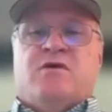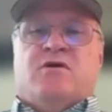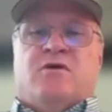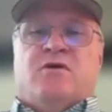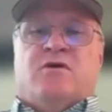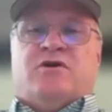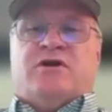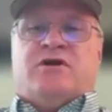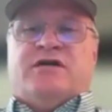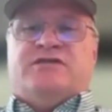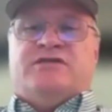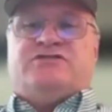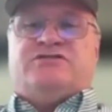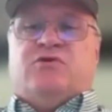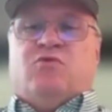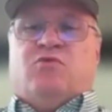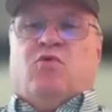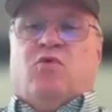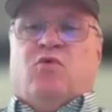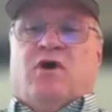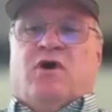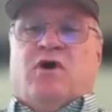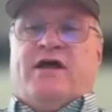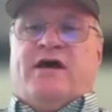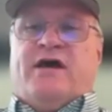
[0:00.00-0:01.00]
Okay, so
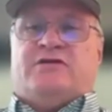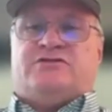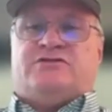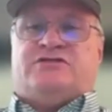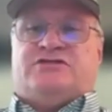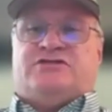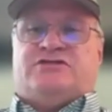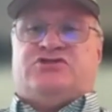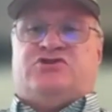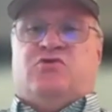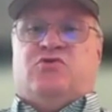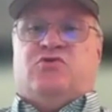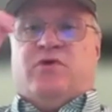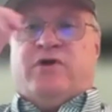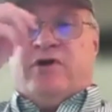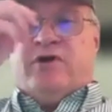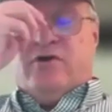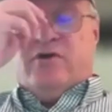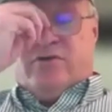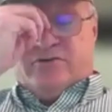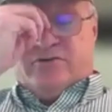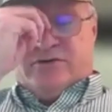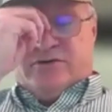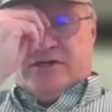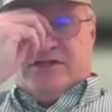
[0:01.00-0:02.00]
what else is going
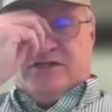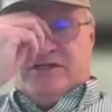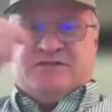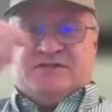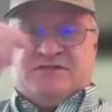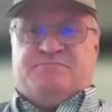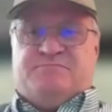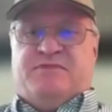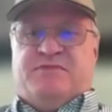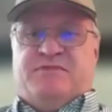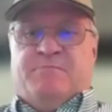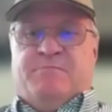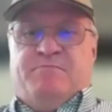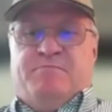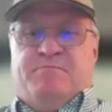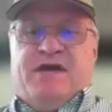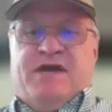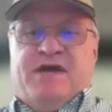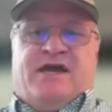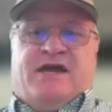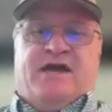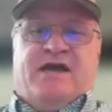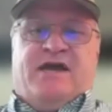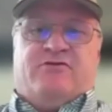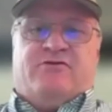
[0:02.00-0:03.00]
on? This is the
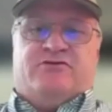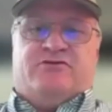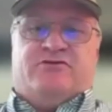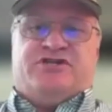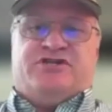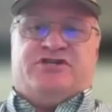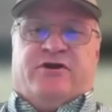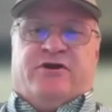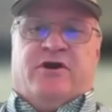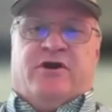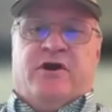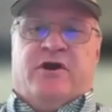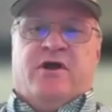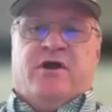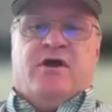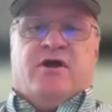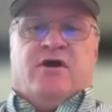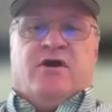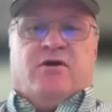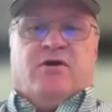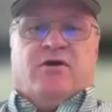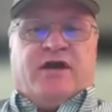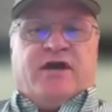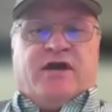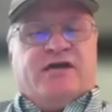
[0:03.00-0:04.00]
big hitters here.
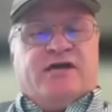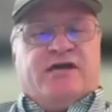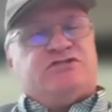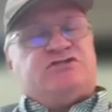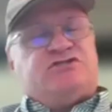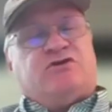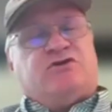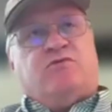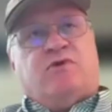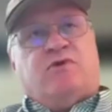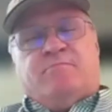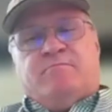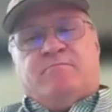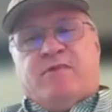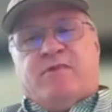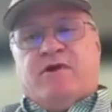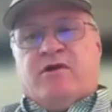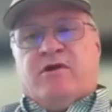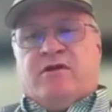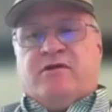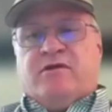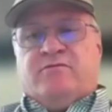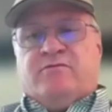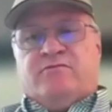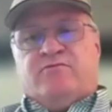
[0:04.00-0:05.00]
Okay, so what
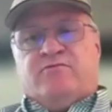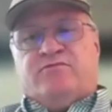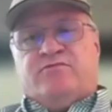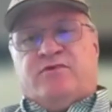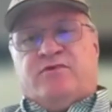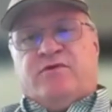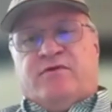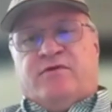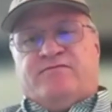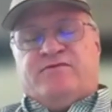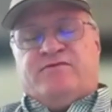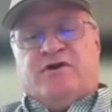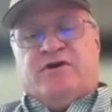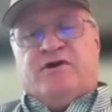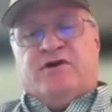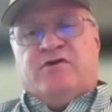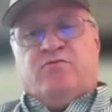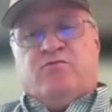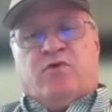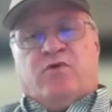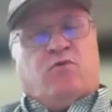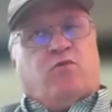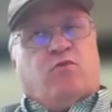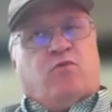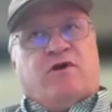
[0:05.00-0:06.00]
Maryland have
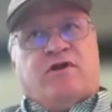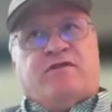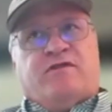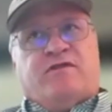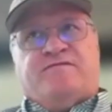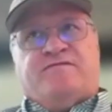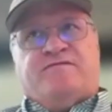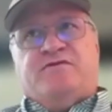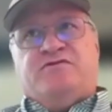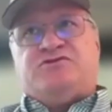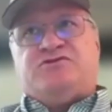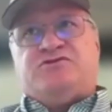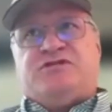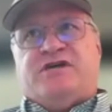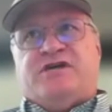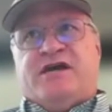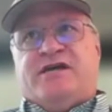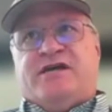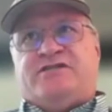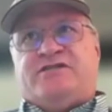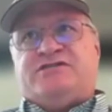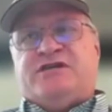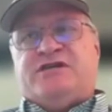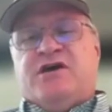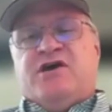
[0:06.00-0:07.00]
done, we're one of the few
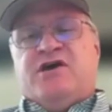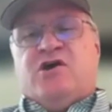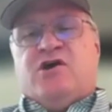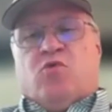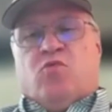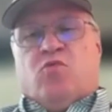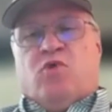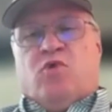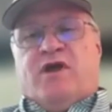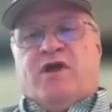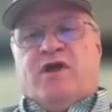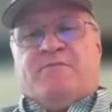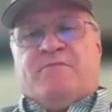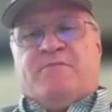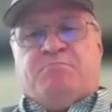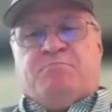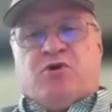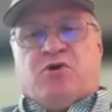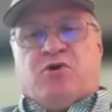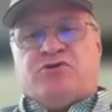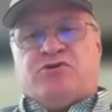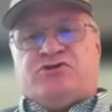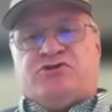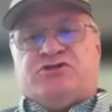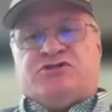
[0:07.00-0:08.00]
states, we have
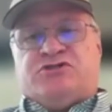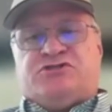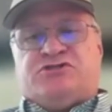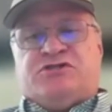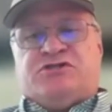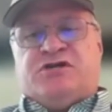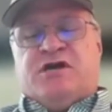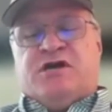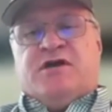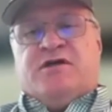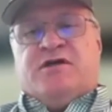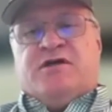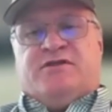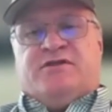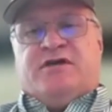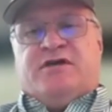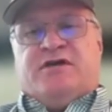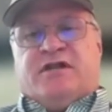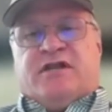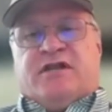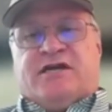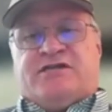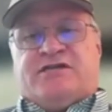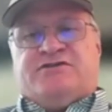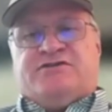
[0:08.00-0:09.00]
purchased the
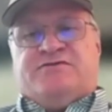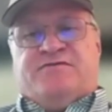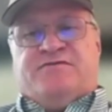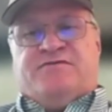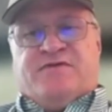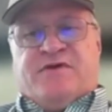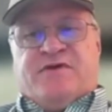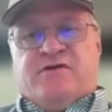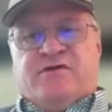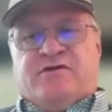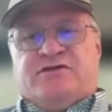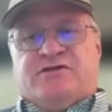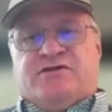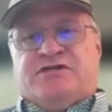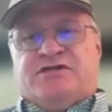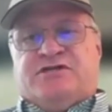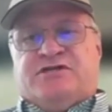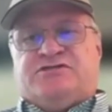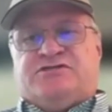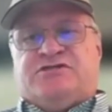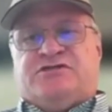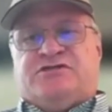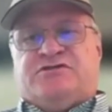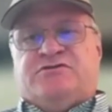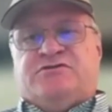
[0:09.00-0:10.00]
Election Fairness
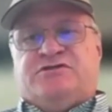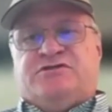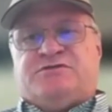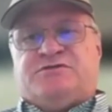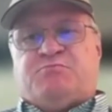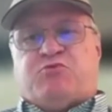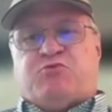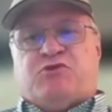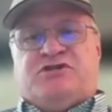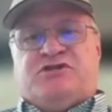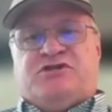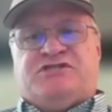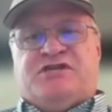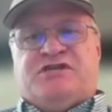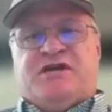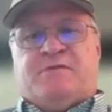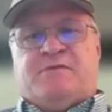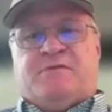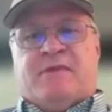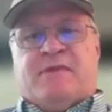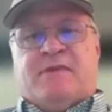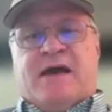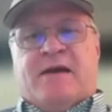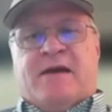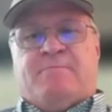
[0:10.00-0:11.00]
Institute's precinct
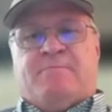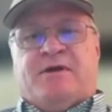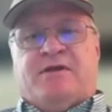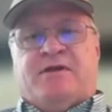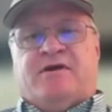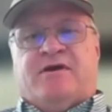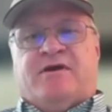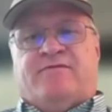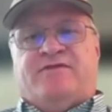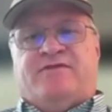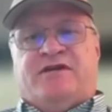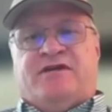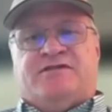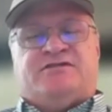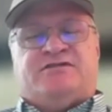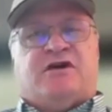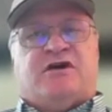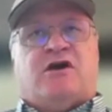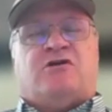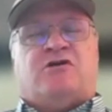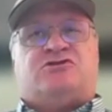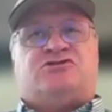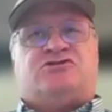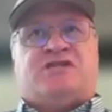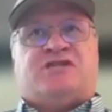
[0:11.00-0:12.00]
mapping of the
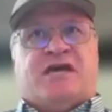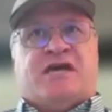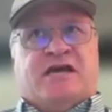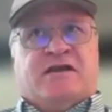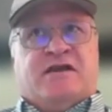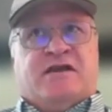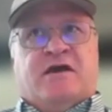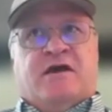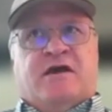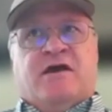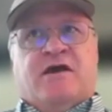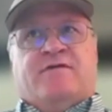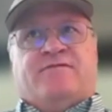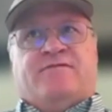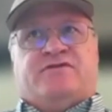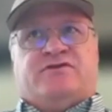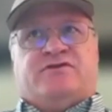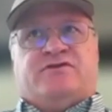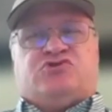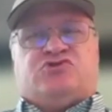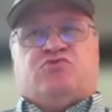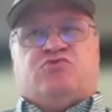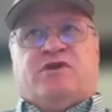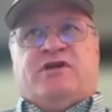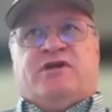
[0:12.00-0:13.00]
entire state for the
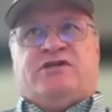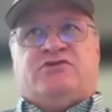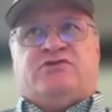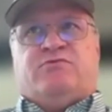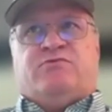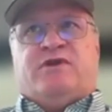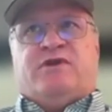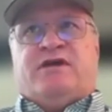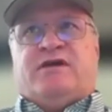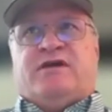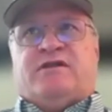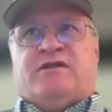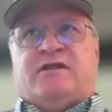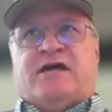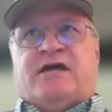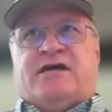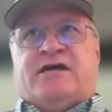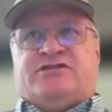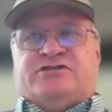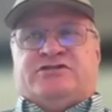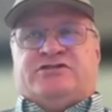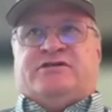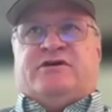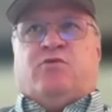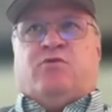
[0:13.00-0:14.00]
2020
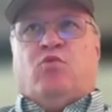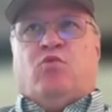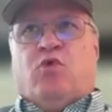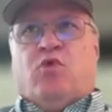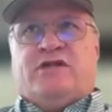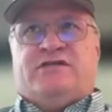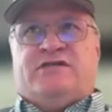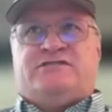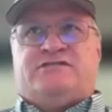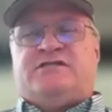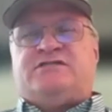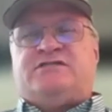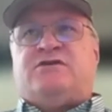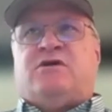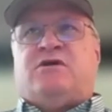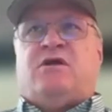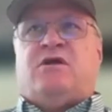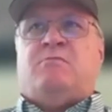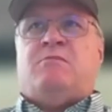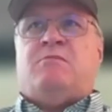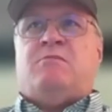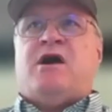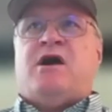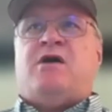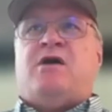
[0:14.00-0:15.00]
election. Now, what is this all
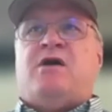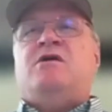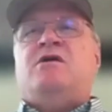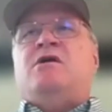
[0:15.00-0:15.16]
about?